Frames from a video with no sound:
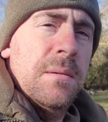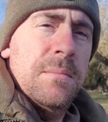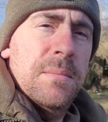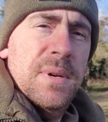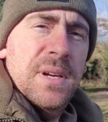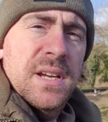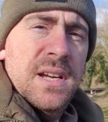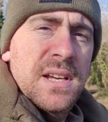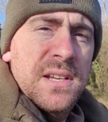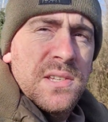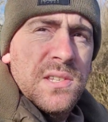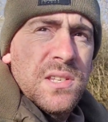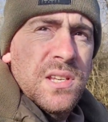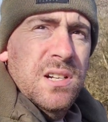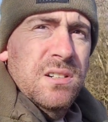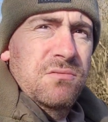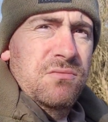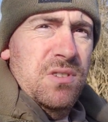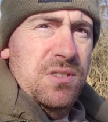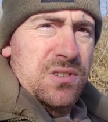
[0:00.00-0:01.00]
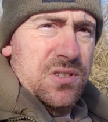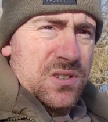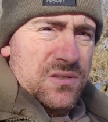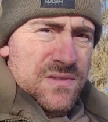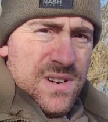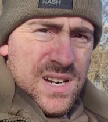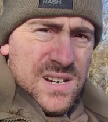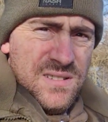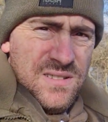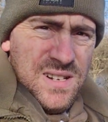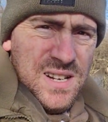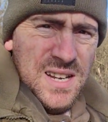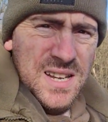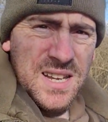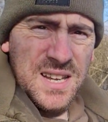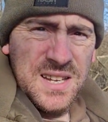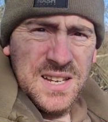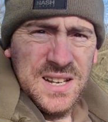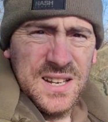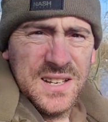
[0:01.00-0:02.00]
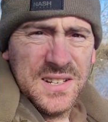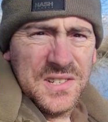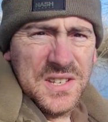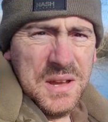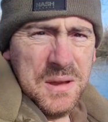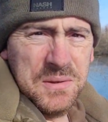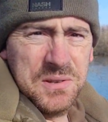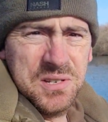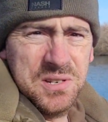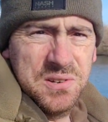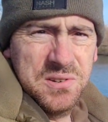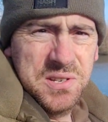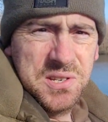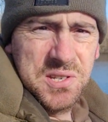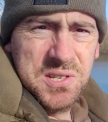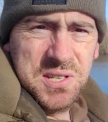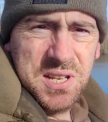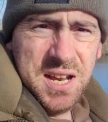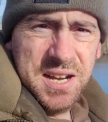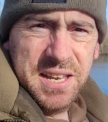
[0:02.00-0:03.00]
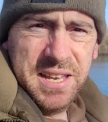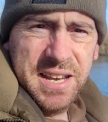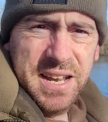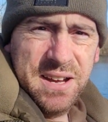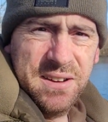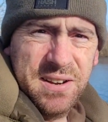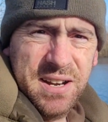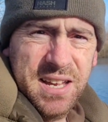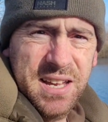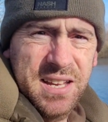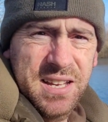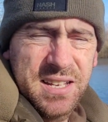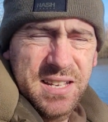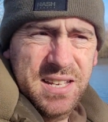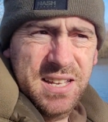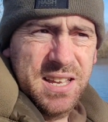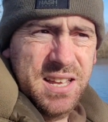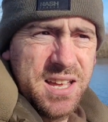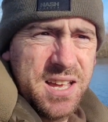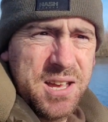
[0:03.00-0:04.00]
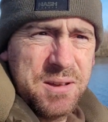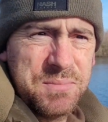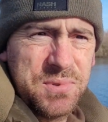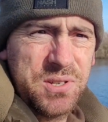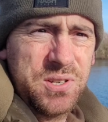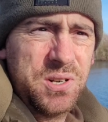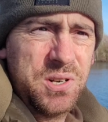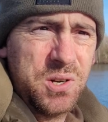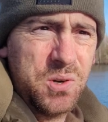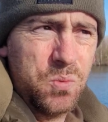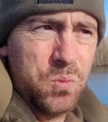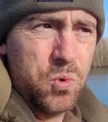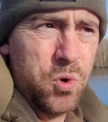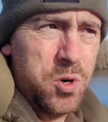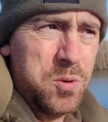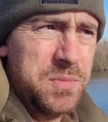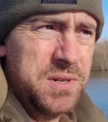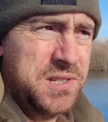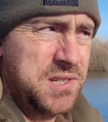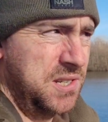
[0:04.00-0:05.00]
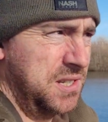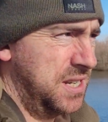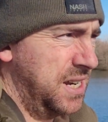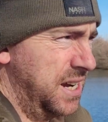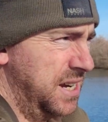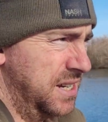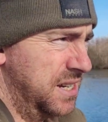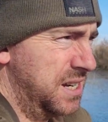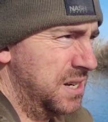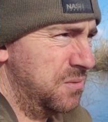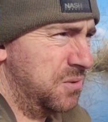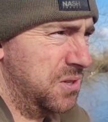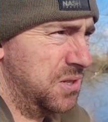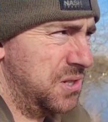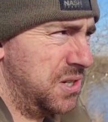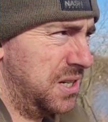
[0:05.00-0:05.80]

But yes, the old rods are out. Looks absolutely stunning out there. It's a lot warmer today than it was